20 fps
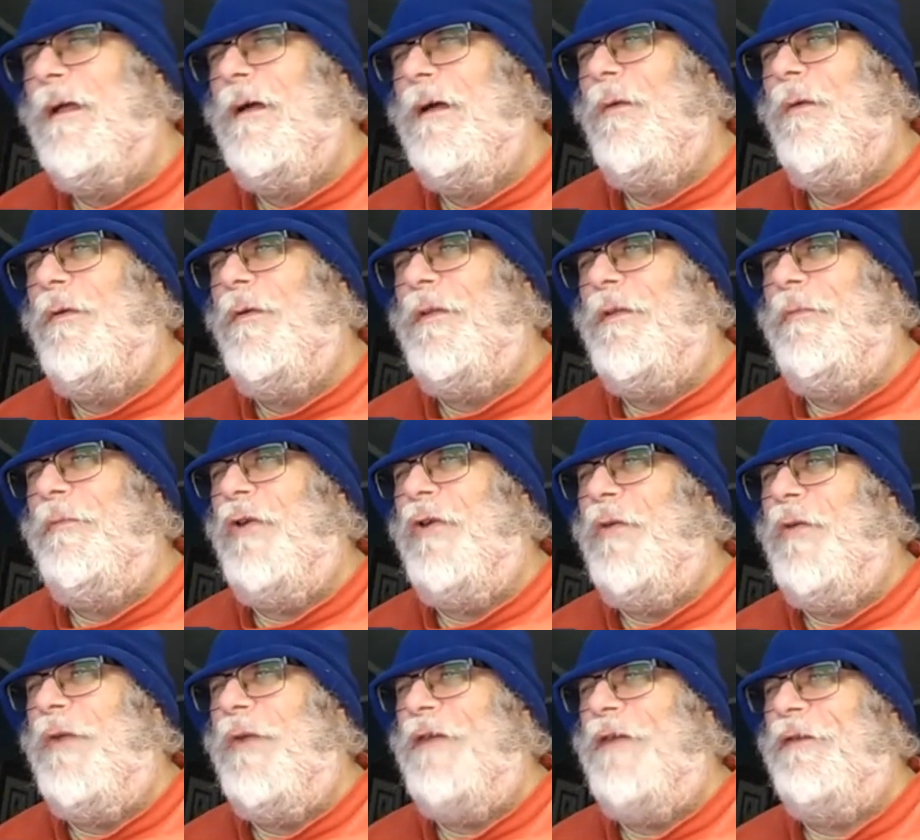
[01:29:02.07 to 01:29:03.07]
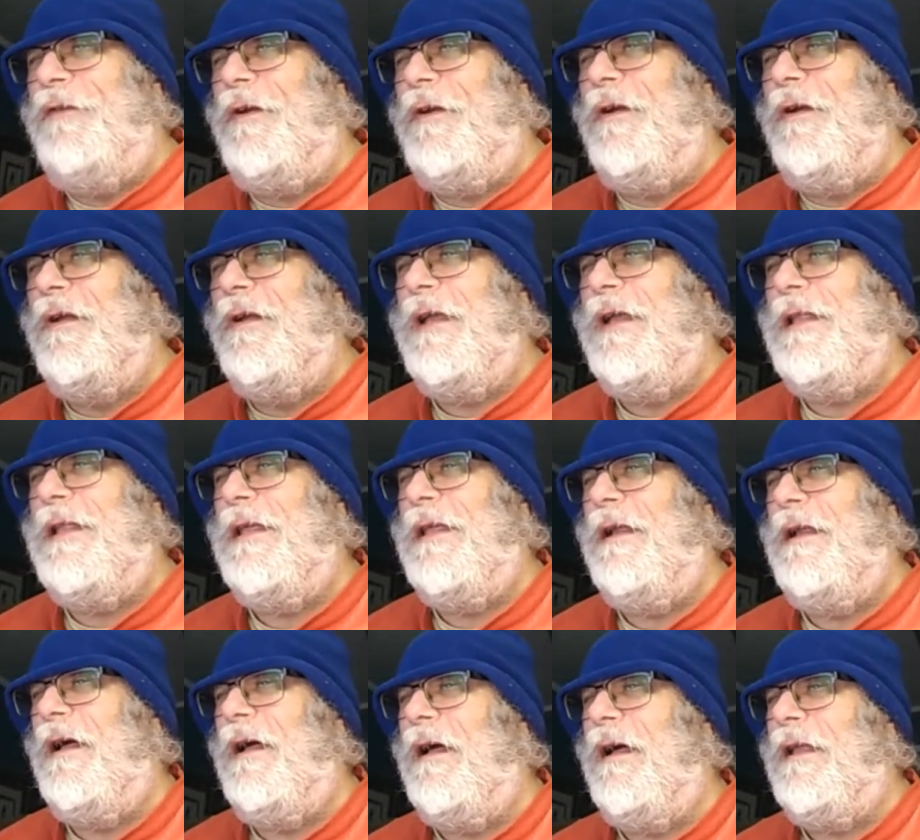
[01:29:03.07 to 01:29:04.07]
with a pro wrestler. He did
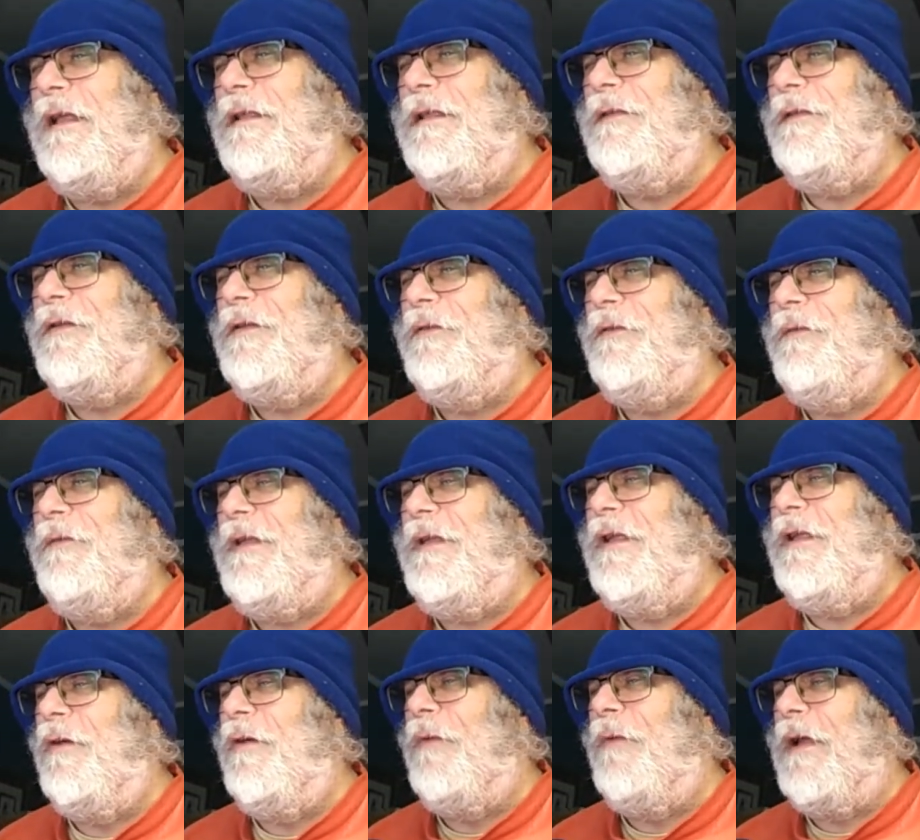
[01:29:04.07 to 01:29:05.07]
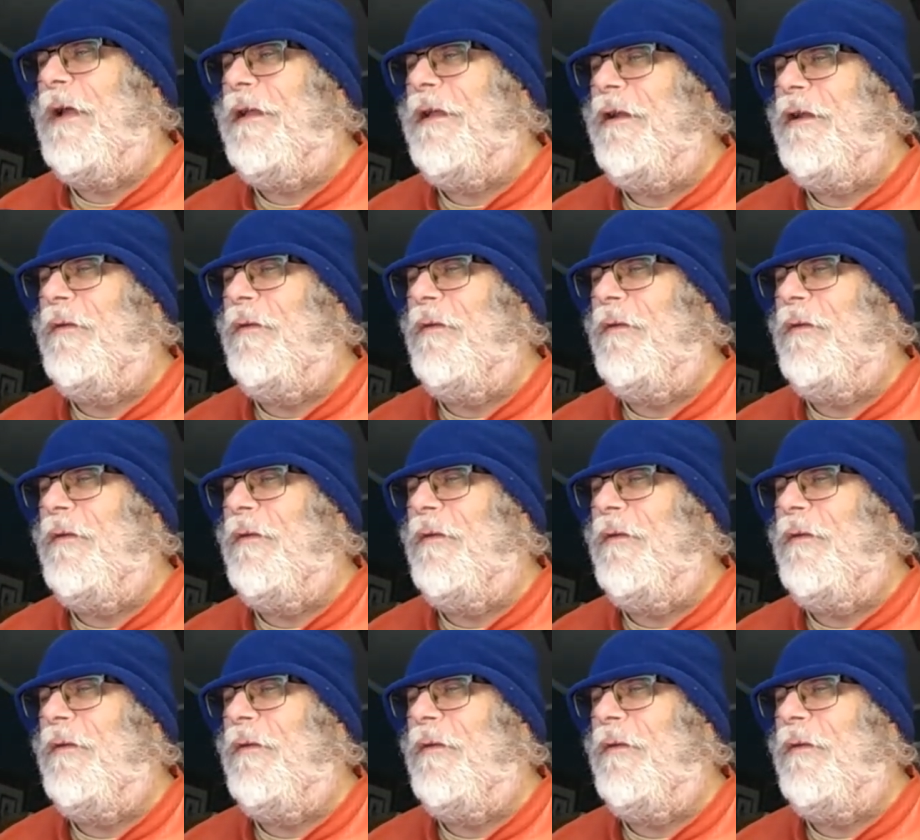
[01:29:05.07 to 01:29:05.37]
uh, he did this video right here